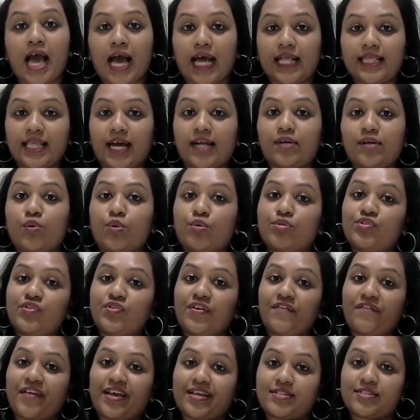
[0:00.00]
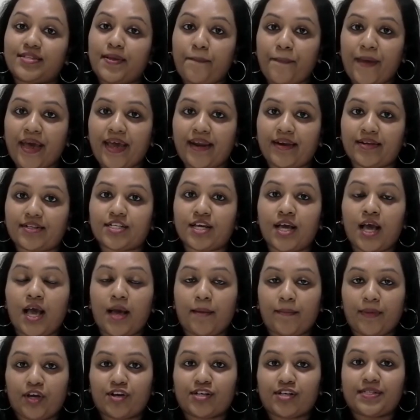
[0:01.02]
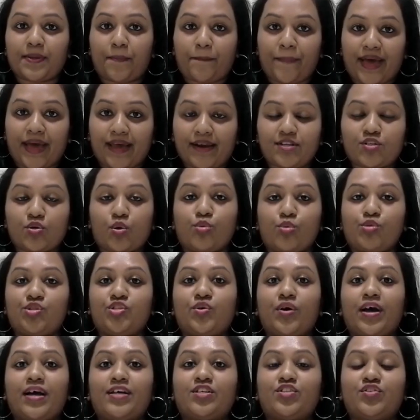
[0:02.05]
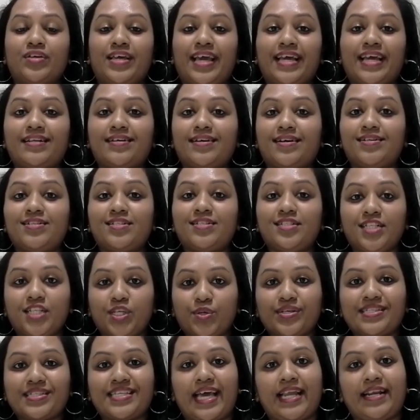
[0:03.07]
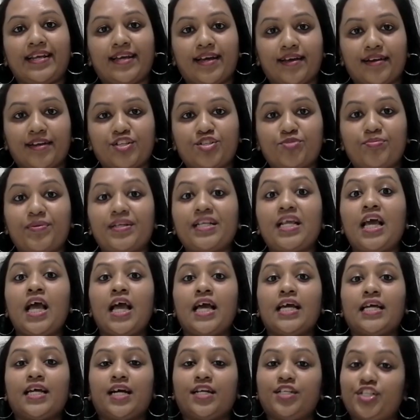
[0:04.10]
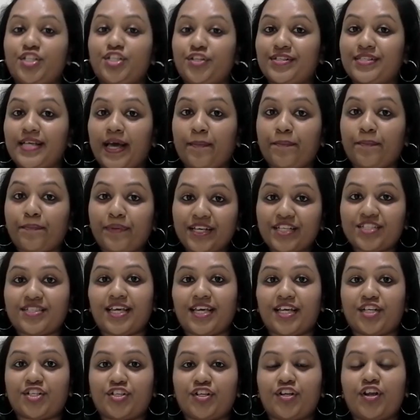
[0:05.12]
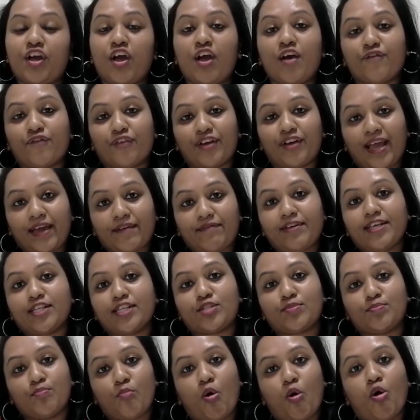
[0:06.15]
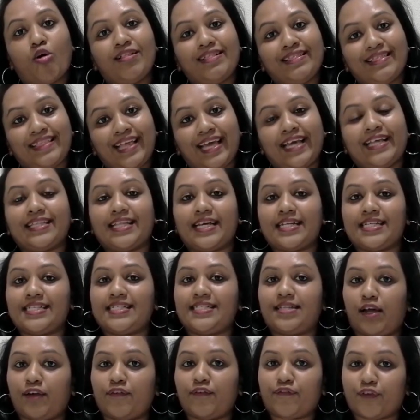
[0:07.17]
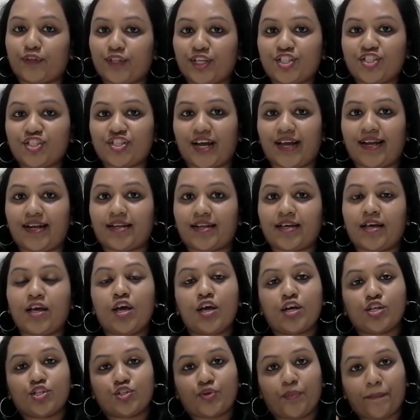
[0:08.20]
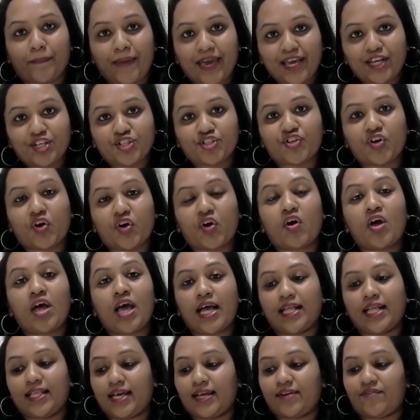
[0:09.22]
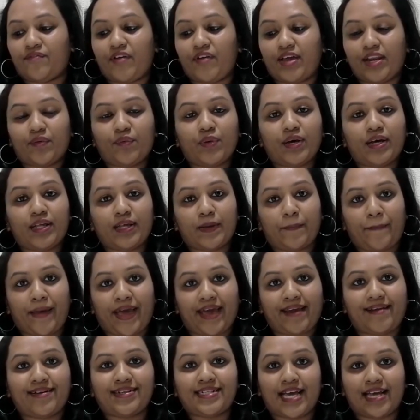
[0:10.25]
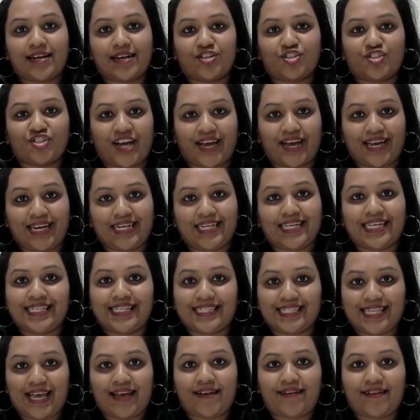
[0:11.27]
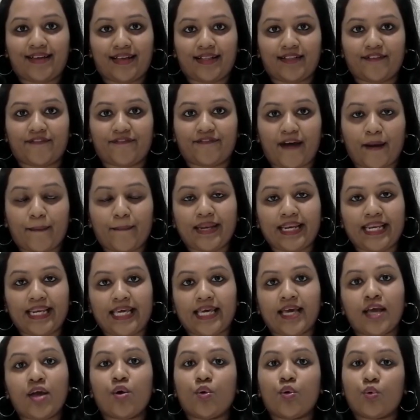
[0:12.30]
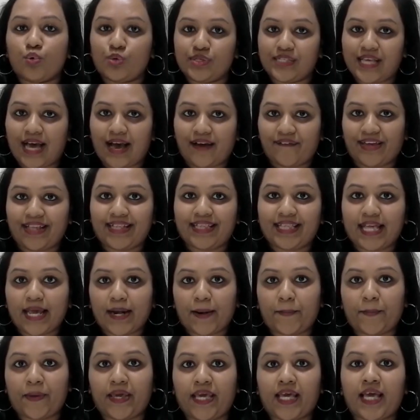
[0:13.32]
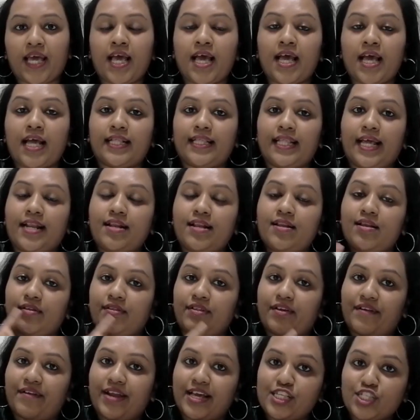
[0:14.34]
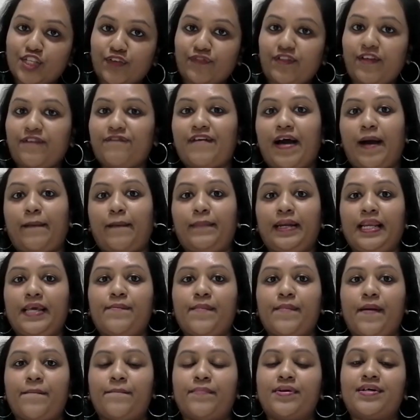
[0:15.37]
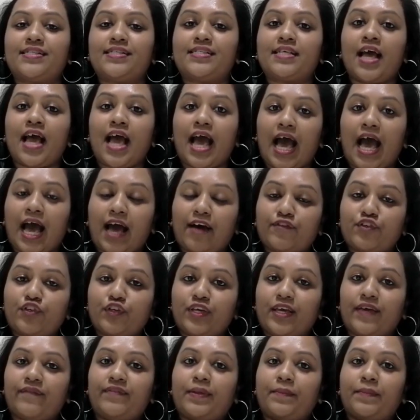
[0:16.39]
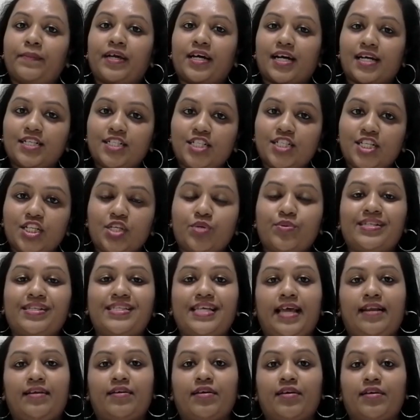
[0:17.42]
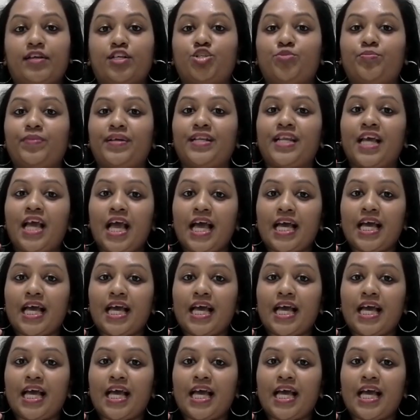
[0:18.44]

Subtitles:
and that also affects the parent, because the parent also has to get continuous encouragement, continuous appreciation for every small thing that is done for the child. So make sure that whenever a parent and a child is there in the family who's having therapy, then the rest of the family members have to give them continuous encouragement,